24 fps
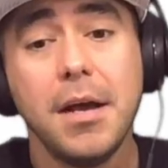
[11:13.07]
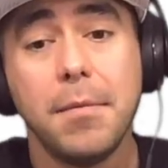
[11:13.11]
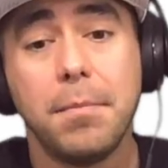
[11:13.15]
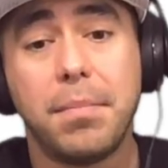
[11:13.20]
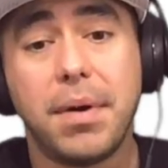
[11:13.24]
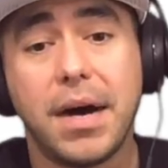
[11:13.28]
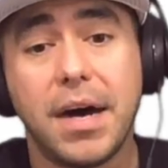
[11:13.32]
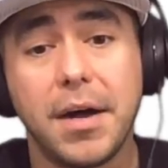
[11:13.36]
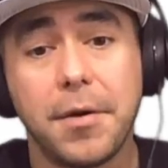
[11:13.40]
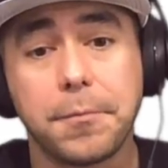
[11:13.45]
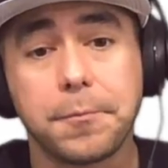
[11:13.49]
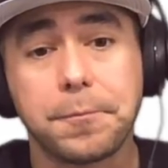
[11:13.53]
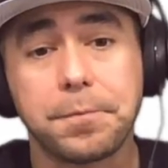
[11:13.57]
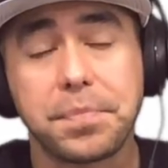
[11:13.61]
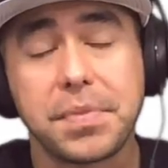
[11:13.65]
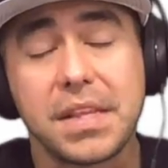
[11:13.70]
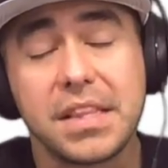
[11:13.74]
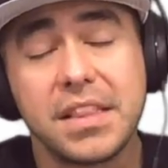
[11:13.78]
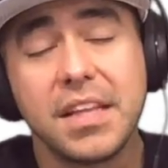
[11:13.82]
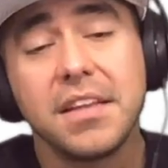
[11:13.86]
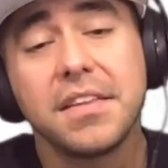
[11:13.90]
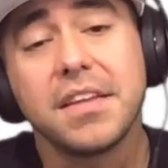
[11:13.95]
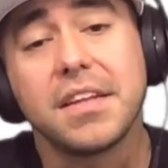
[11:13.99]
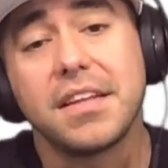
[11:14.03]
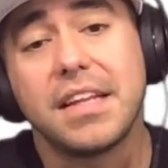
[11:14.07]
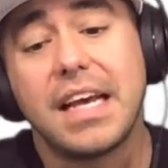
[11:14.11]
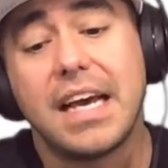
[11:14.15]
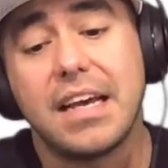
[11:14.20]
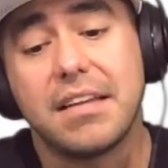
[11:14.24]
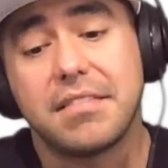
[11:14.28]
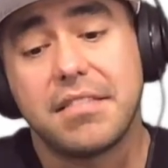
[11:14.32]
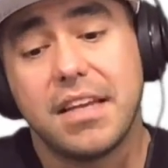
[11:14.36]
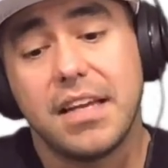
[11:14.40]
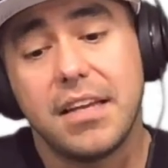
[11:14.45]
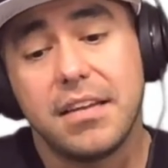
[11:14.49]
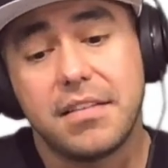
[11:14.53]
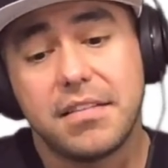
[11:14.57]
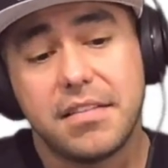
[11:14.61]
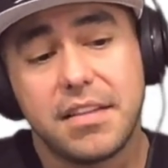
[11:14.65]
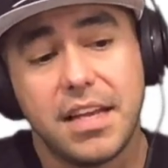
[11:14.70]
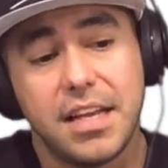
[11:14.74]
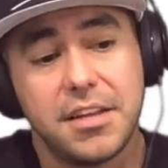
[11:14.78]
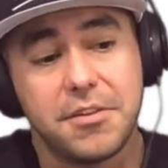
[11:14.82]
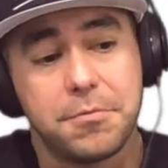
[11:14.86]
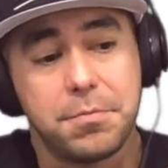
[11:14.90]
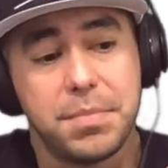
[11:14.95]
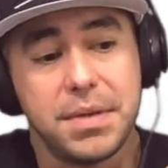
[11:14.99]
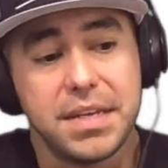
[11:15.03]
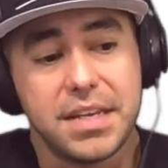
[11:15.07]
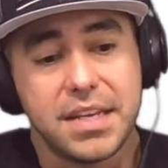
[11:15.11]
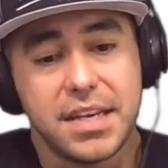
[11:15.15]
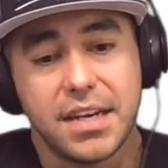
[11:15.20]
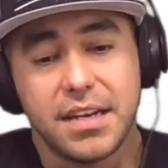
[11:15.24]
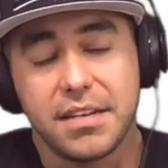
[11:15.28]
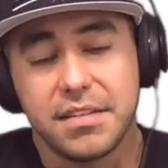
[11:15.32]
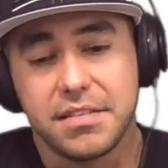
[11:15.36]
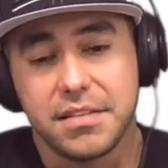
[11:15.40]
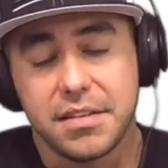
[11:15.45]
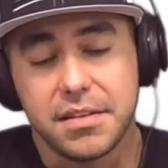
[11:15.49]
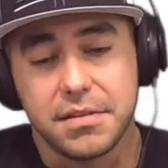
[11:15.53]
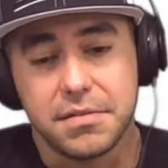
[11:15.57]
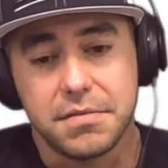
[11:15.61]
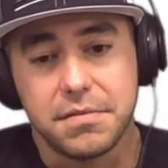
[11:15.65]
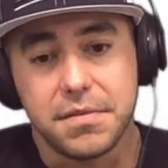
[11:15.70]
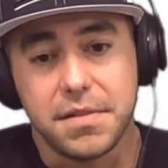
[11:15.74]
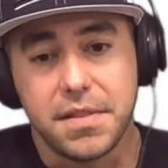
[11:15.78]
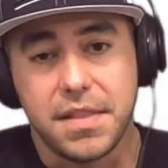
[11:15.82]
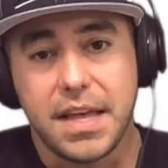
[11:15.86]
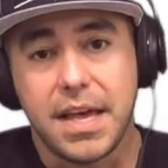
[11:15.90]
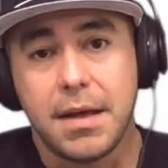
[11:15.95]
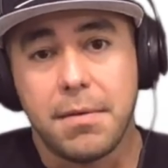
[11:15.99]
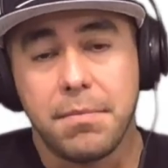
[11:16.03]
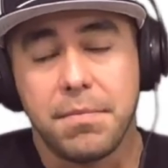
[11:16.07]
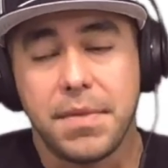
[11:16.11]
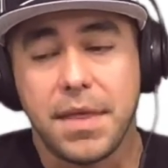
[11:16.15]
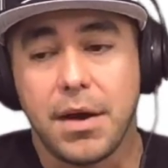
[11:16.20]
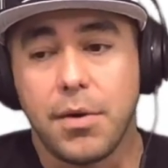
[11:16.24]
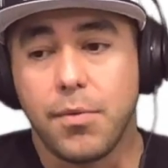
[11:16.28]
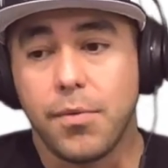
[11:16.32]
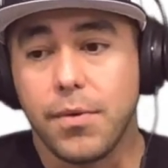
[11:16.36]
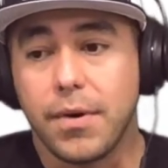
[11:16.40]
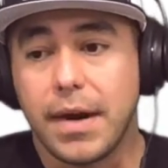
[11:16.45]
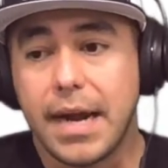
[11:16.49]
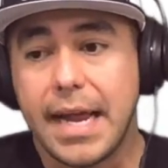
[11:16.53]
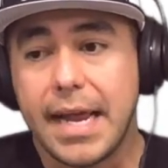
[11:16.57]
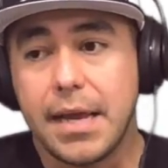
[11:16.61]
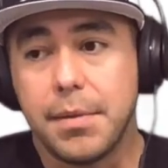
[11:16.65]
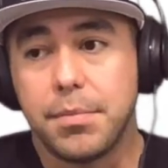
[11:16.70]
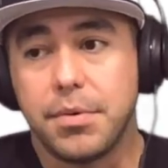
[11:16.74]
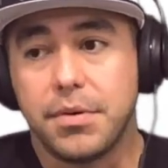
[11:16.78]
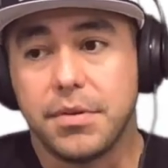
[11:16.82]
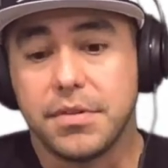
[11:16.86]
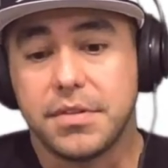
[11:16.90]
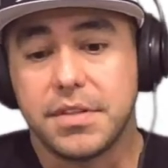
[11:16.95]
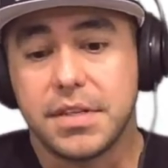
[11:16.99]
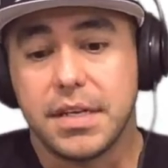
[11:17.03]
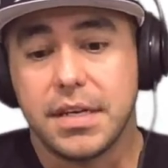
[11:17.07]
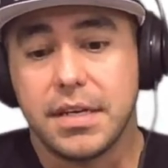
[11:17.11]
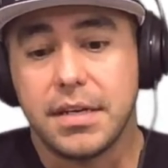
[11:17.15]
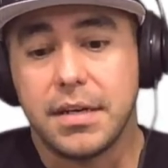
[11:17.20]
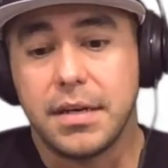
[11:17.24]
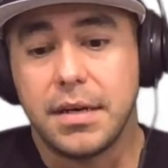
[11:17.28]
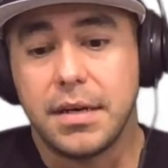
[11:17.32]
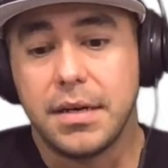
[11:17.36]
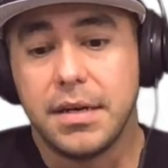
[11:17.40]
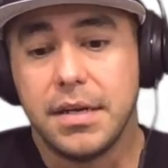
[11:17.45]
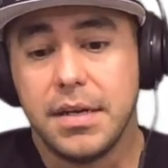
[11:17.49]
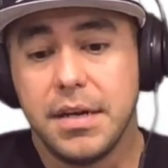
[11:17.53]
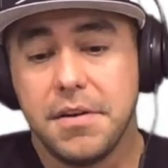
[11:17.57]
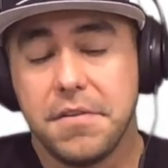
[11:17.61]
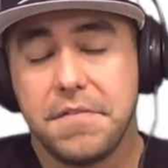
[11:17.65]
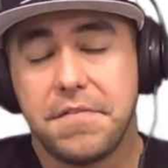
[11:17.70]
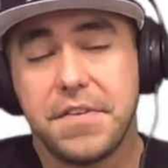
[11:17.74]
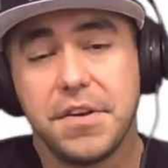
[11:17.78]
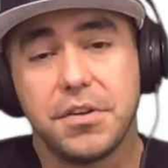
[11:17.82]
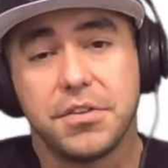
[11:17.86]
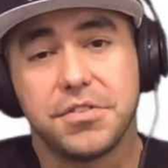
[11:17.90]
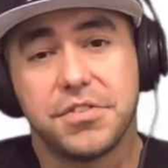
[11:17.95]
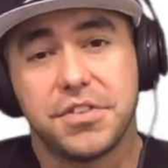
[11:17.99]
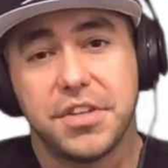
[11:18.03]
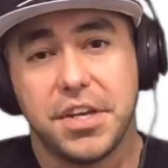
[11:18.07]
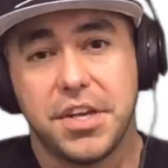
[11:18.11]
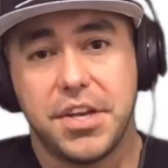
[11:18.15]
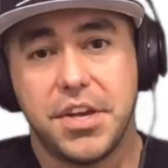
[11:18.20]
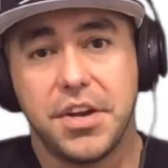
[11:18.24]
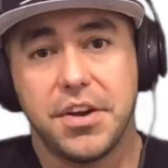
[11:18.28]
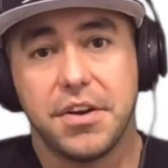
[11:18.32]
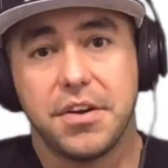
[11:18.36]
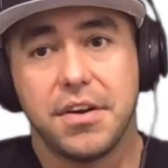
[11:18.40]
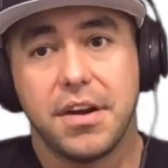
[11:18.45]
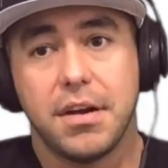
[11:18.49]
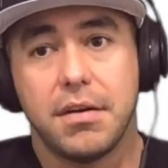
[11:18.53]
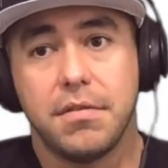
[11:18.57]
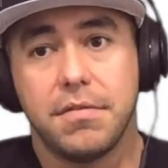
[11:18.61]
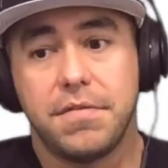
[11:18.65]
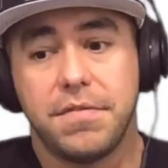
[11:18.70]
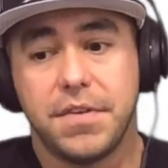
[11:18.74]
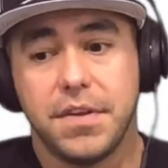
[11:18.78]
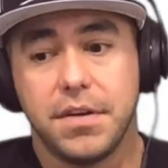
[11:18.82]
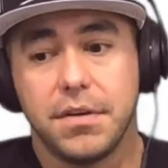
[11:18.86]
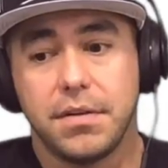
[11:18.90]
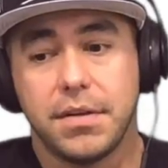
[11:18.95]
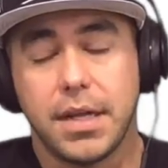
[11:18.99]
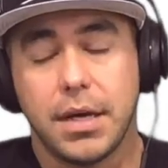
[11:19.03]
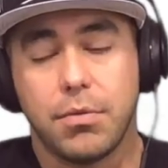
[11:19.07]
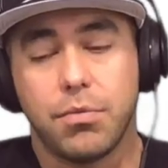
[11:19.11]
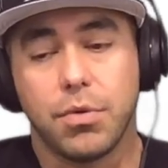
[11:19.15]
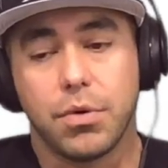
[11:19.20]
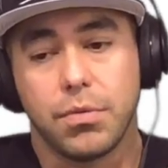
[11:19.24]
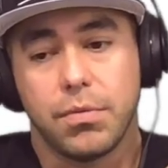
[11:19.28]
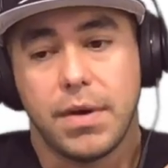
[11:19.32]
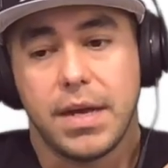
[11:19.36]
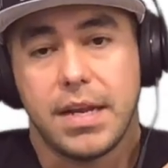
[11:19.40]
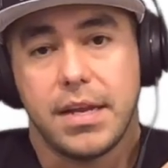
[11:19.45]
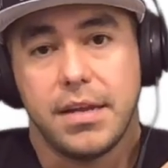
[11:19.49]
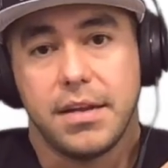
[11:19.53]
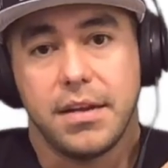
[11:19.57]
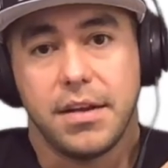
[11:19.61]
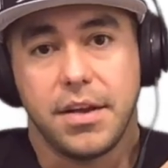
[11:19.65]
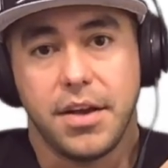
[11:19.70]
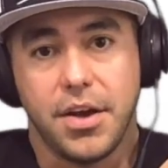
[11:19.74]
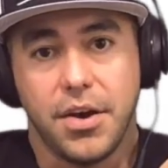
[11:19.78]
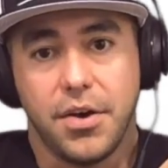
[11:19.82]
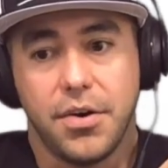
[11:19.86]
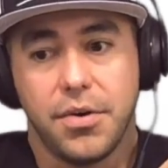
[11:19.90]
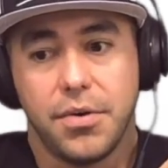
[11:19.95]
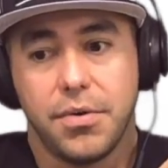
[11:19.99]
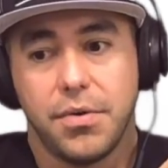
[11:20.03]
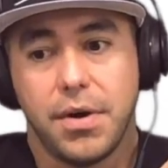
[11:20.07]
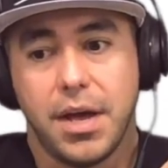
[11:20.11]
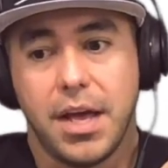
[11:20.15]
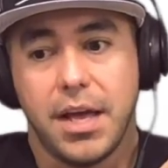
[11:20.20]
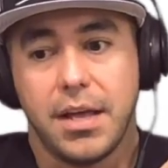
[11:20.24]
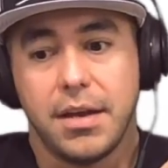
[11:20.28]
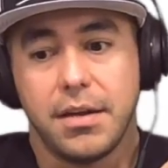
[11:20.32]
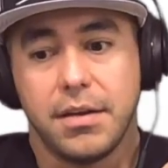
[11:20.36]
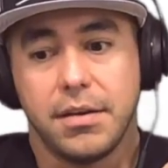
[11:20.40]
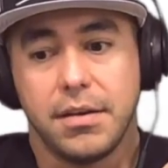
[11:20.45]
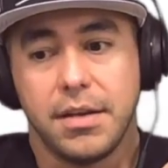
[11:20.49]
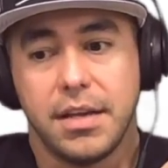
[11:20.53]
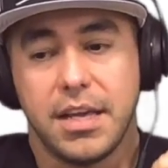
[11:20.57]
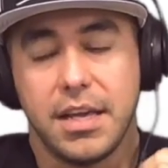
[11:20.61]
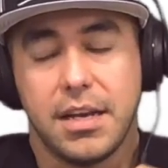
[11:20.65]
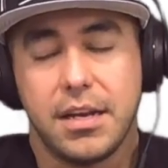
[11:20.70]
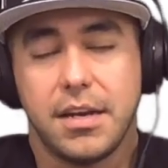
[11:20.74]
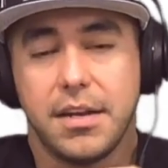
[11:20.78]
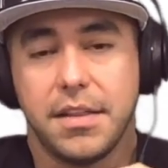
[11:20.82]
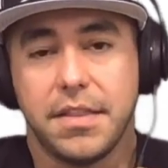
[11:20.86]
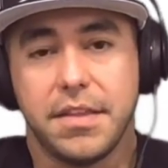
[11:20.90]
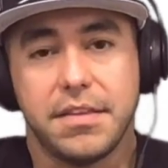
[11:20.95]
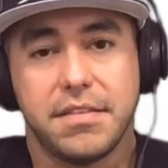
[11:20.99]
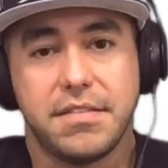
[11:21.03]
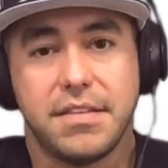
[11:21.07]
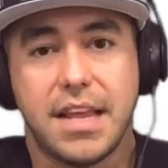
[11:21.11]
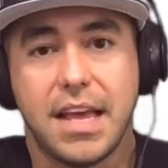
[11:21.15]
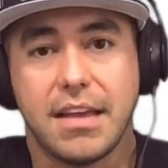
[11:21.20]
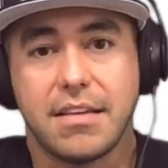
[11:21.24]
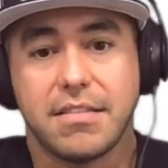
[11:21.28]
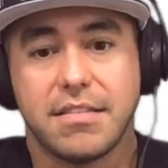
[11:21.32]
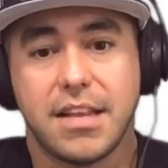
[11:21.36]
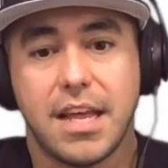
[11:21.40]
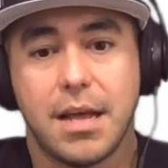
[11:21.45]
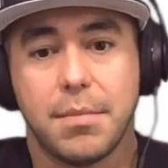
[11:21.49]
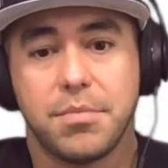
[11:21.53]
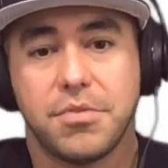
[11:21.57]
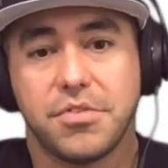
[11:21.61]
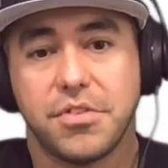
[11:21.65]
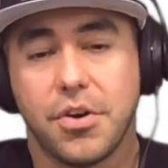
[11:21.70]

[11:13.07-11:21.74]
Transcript: But nonetheless, it's because of them that we're able to feel secure and feel like we're ready to go and get into this next step.